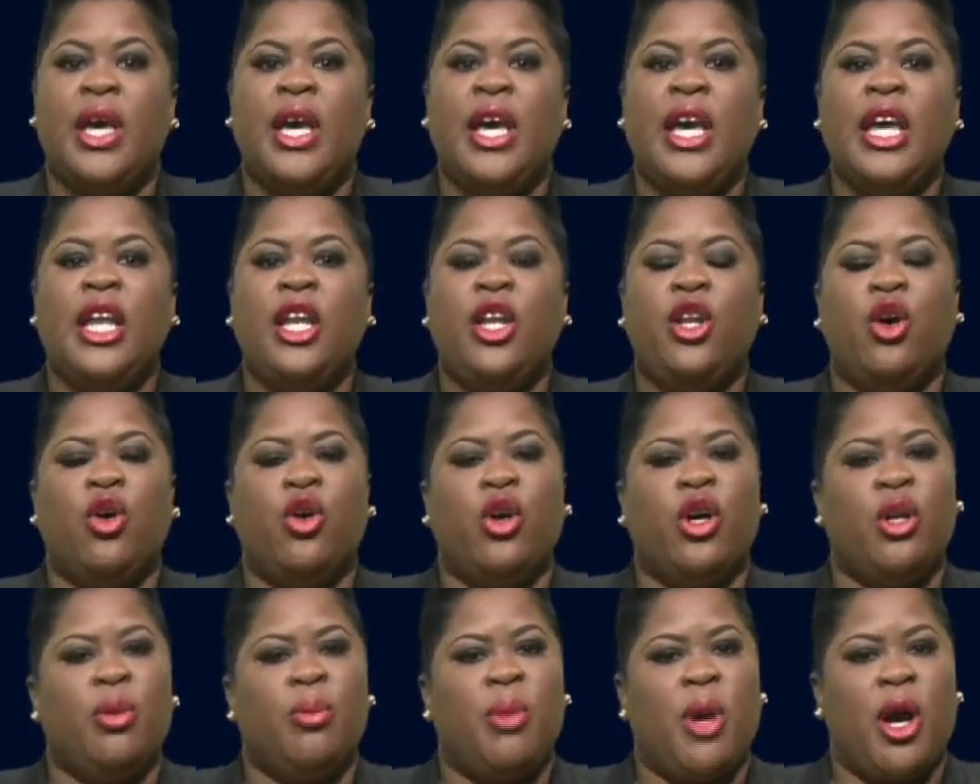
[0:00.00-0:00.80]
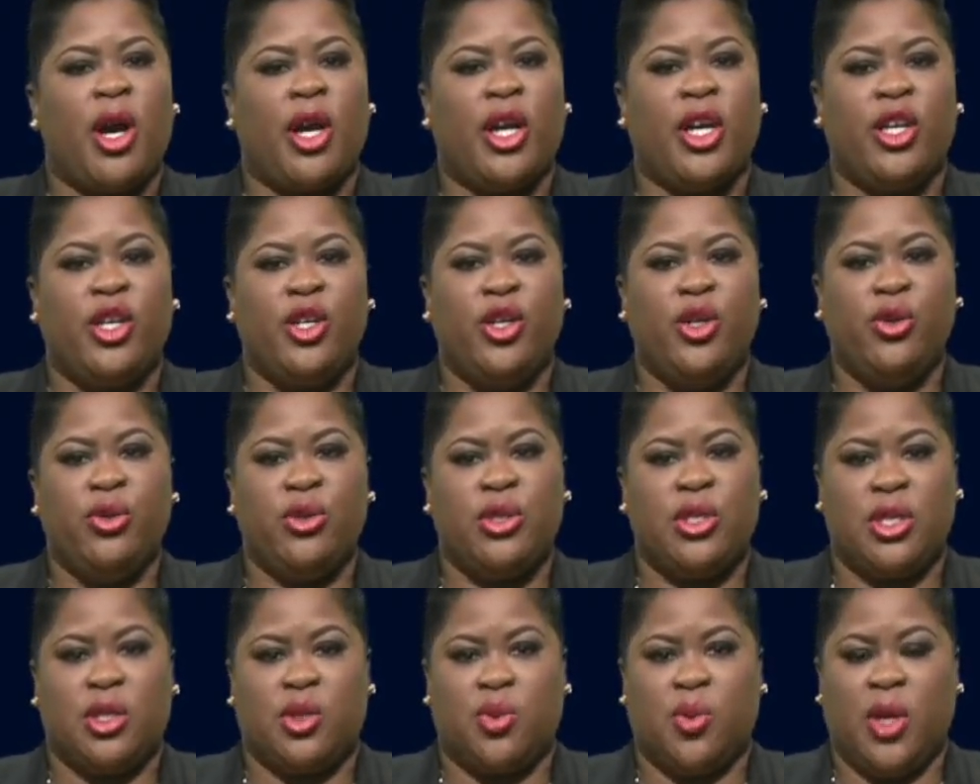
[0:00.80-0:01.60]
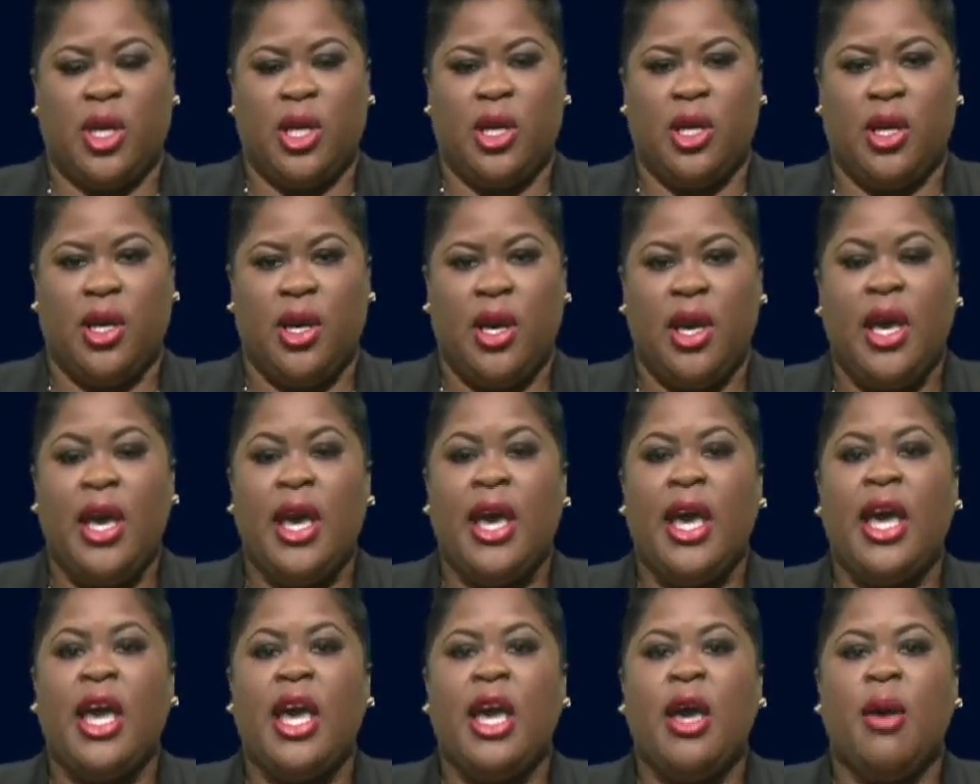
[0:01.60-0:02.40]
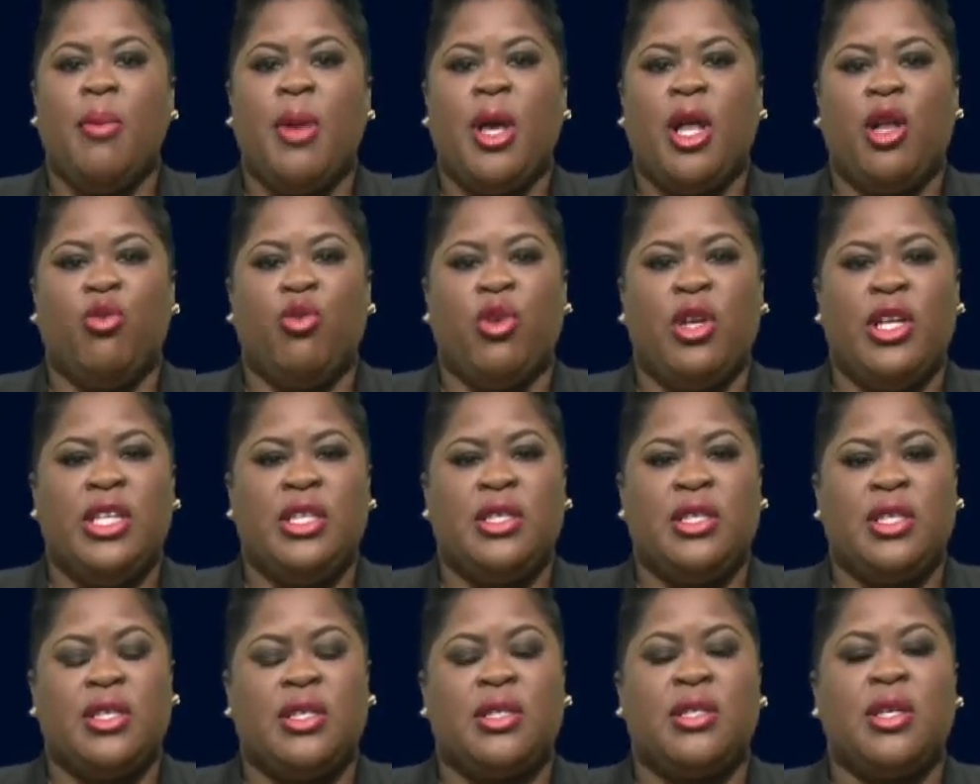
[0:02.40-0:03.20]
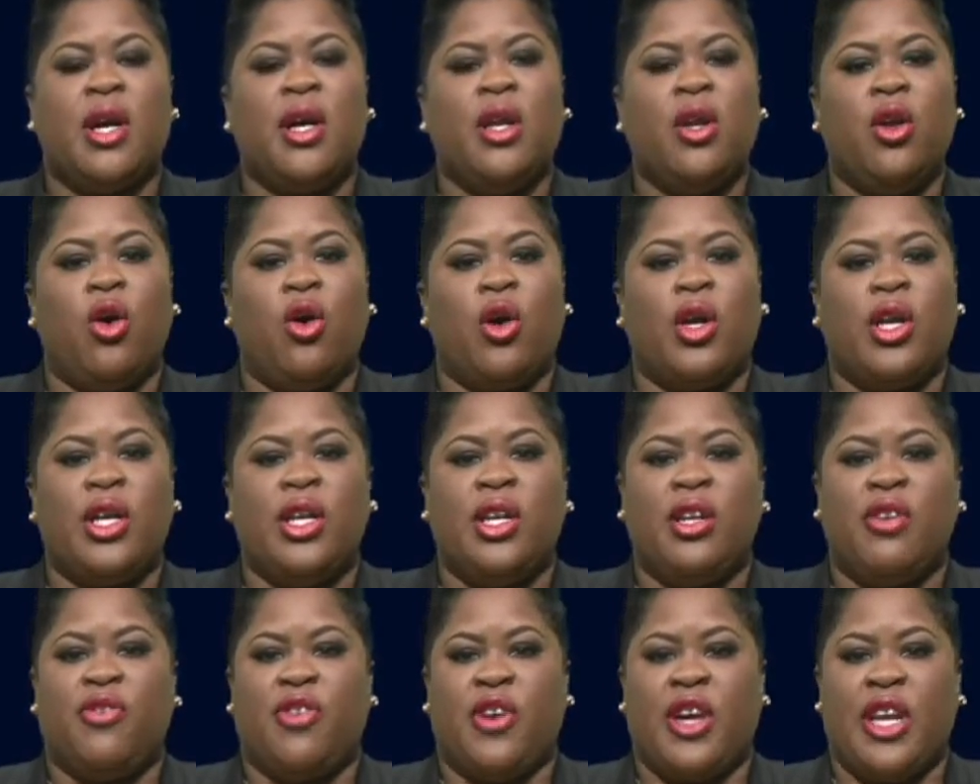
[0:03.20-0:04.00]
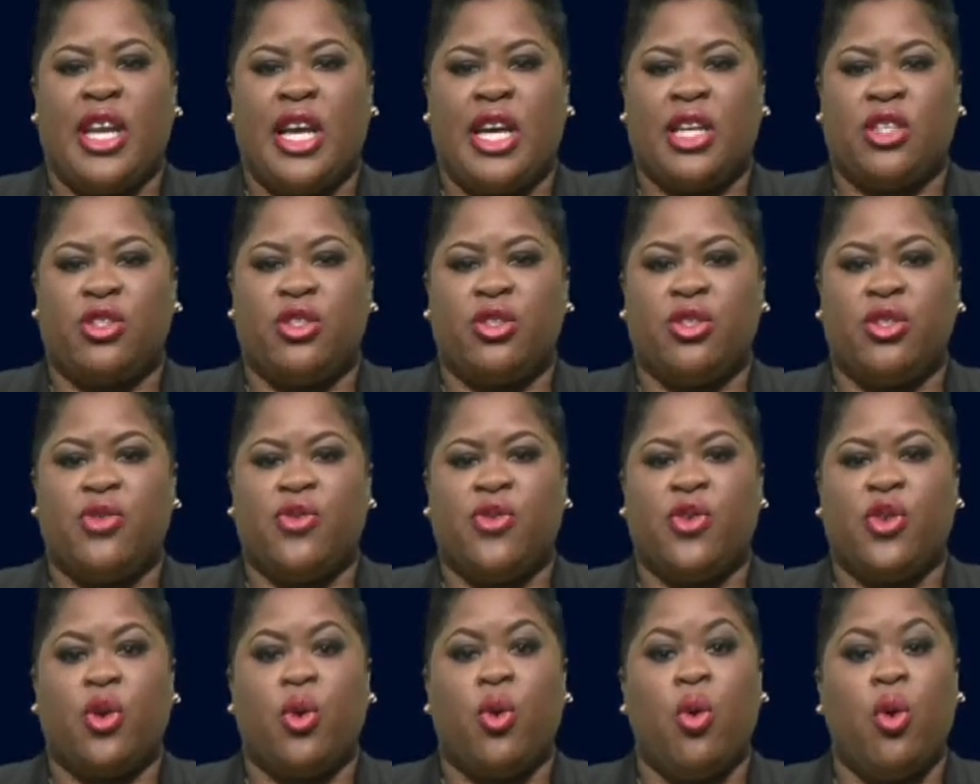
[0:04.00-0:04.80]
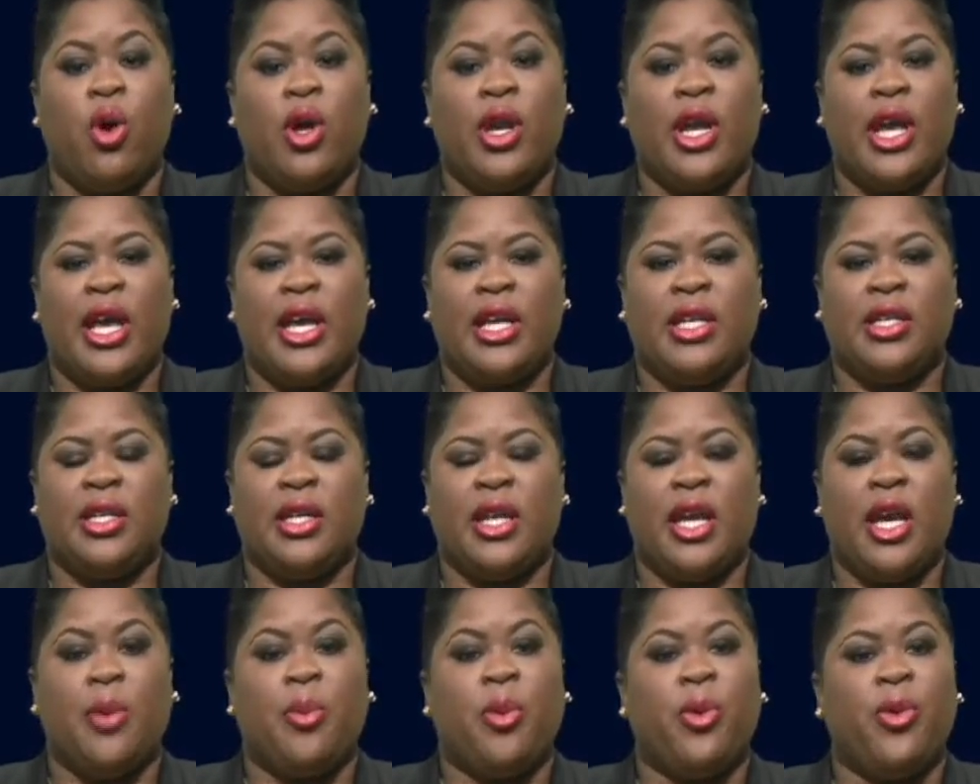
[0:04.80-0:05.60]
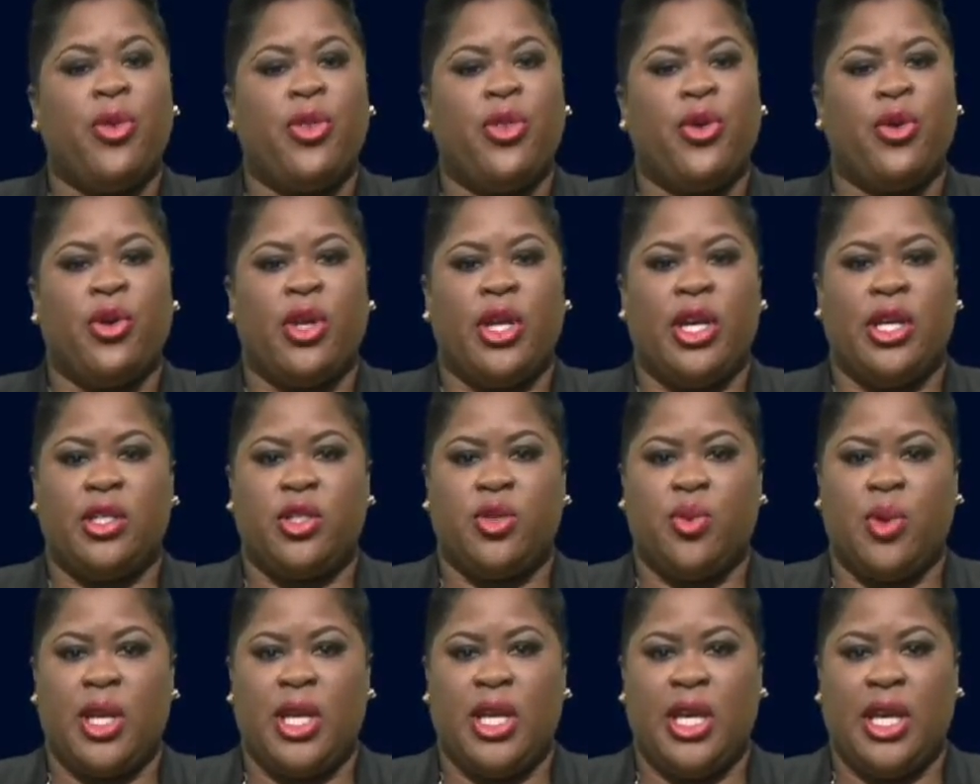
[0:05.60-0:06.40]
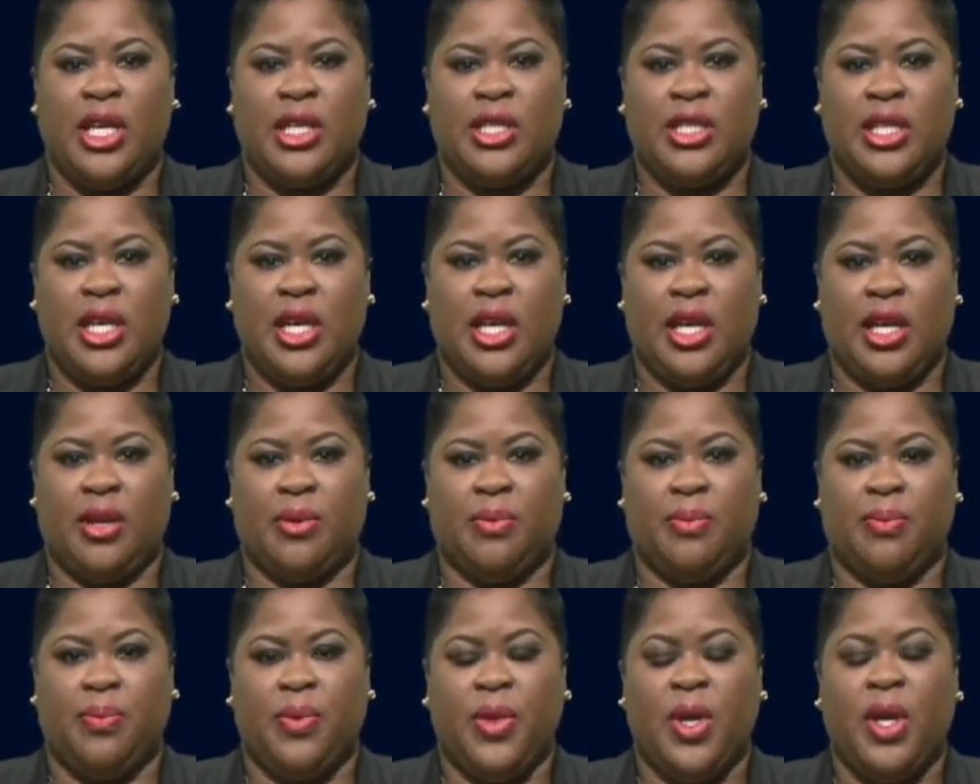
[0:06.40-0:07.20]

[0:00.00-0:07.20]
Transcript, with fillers: In local market news this week, AML released its unaudited financials for the quarter ended April 30, 2018.